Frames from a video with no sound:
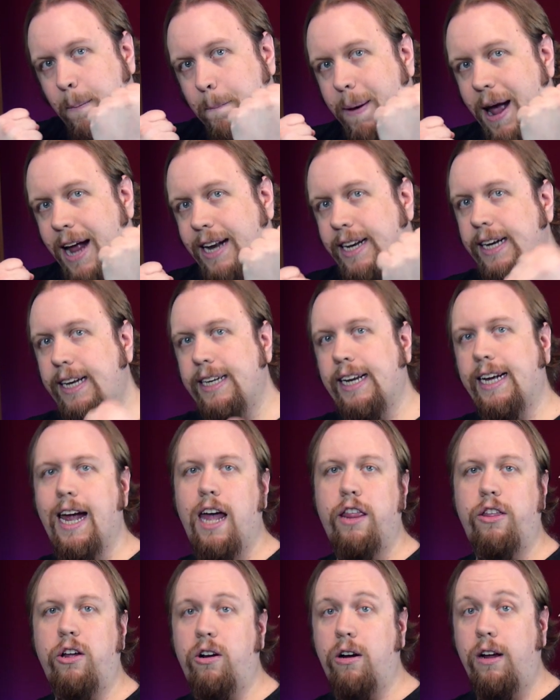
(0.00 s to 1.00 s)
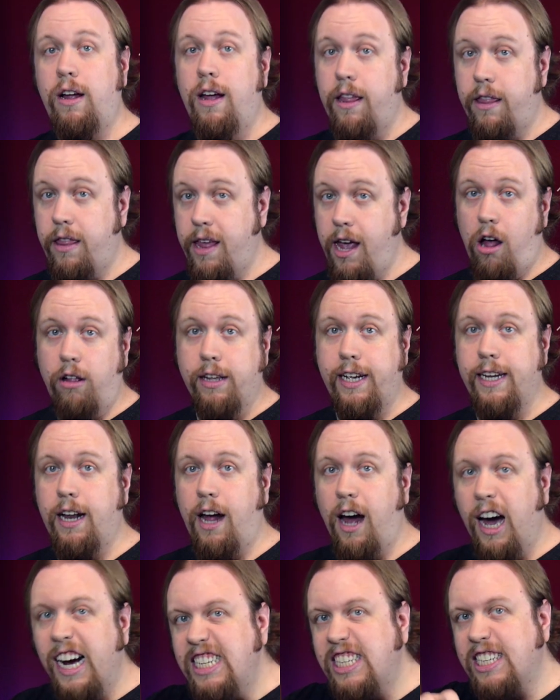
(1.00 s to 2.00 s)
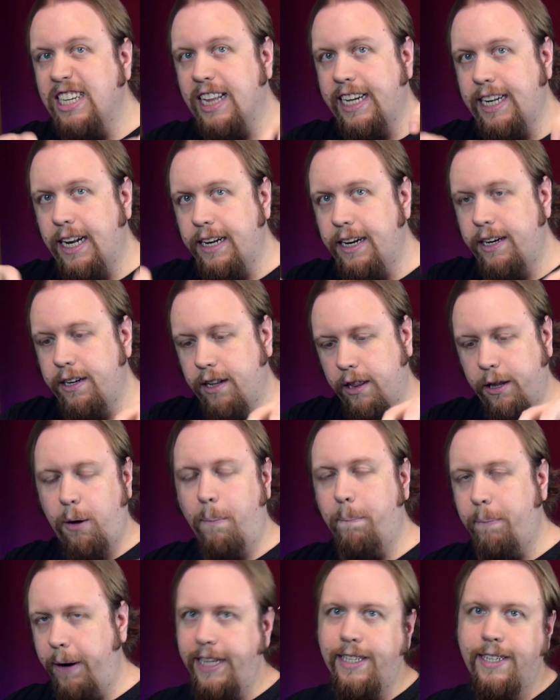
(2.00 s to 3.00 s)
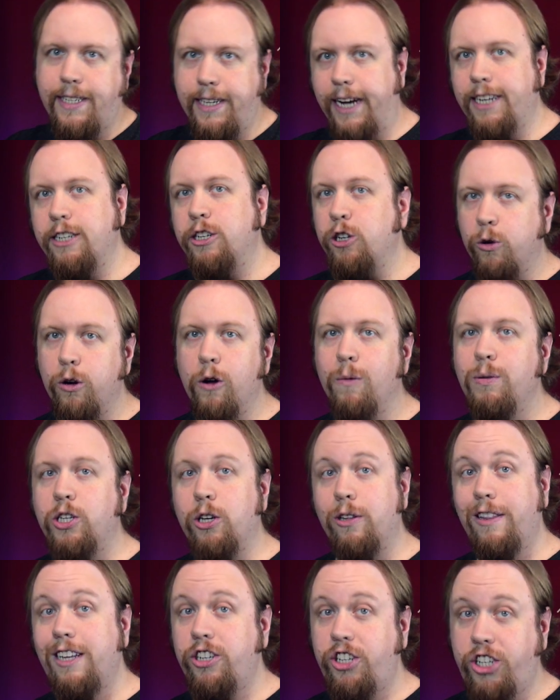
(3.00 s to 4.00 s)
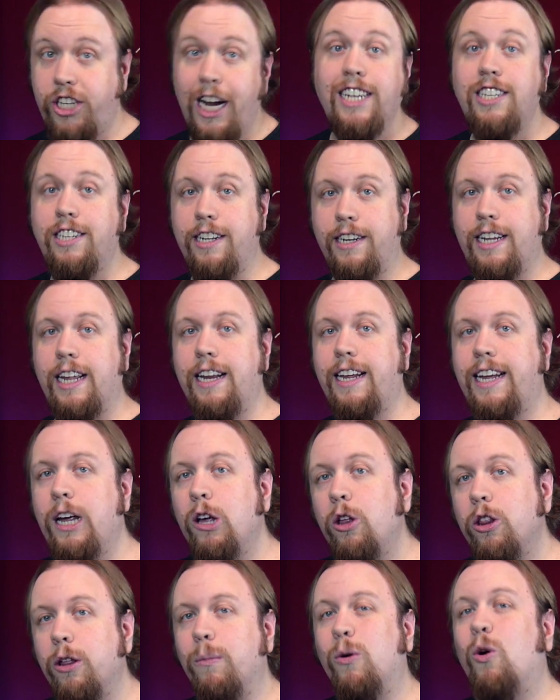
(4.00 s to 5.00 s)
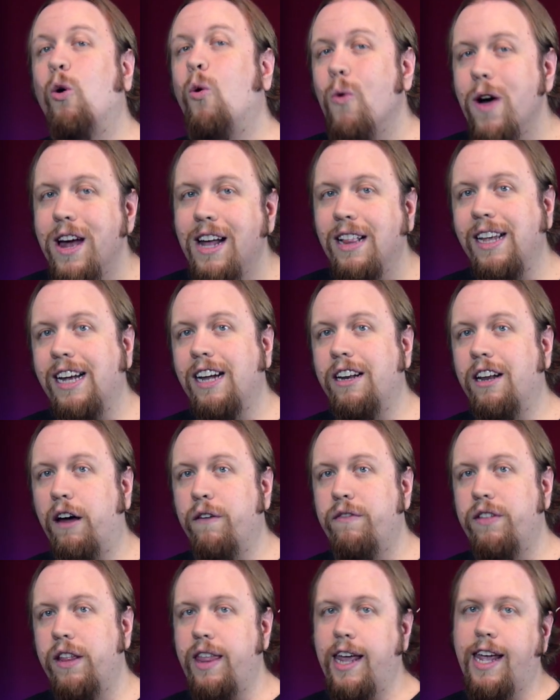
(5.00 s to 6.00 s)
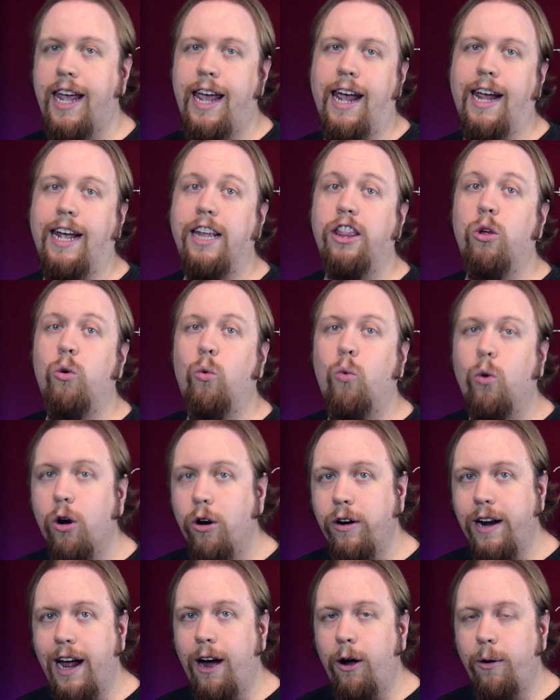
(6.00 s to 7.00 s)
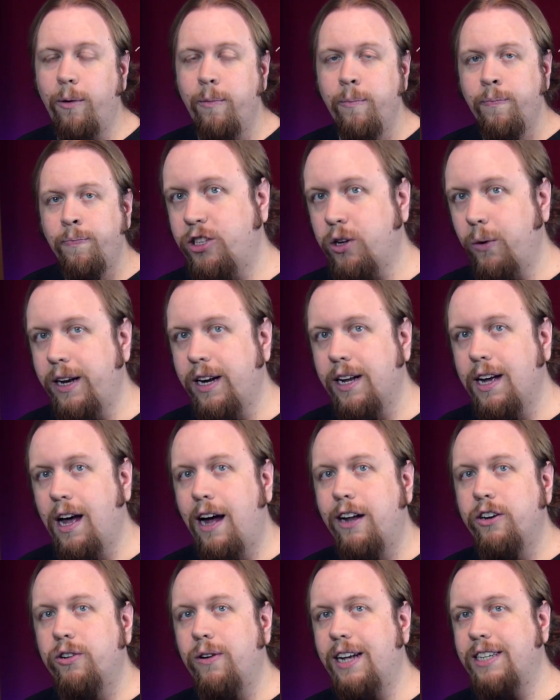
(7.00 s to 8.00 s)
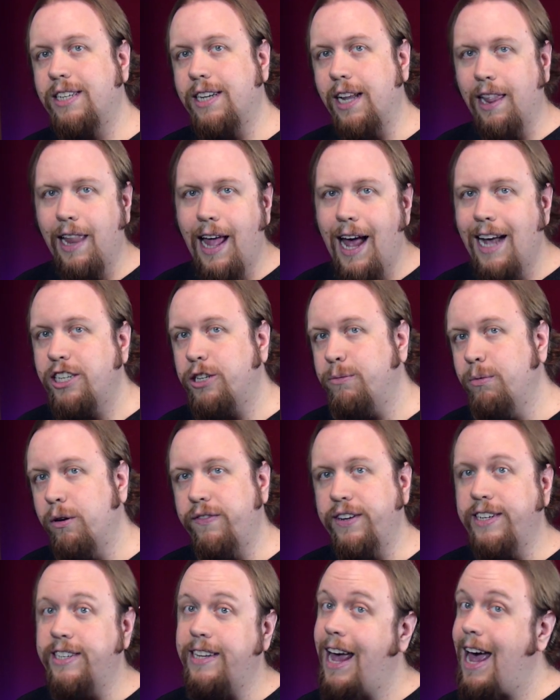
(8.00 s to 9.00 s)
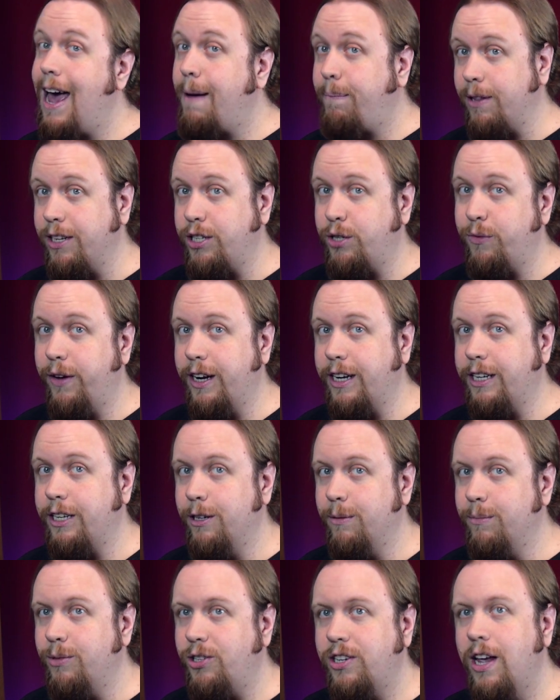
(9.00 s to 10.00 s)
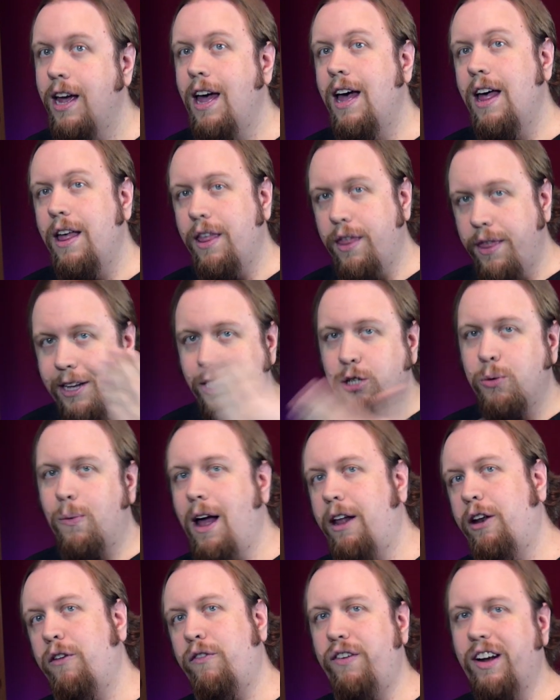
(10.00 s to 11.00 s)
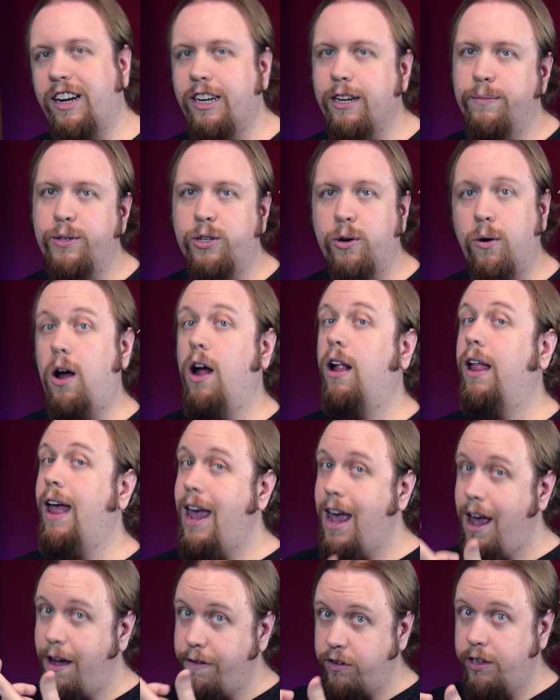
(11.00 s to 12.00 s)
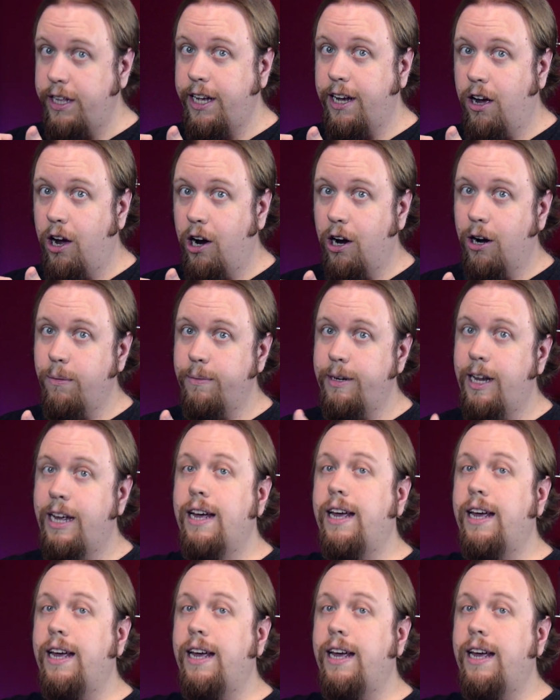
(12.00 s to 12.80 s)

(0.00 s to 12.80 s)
banding together, they all get isolated into little bite sized groups so that Jason can kill them quickly enough that they can't get the word out. So, in contrast to last movie's hapless victims, this round of victims are all heavily armed,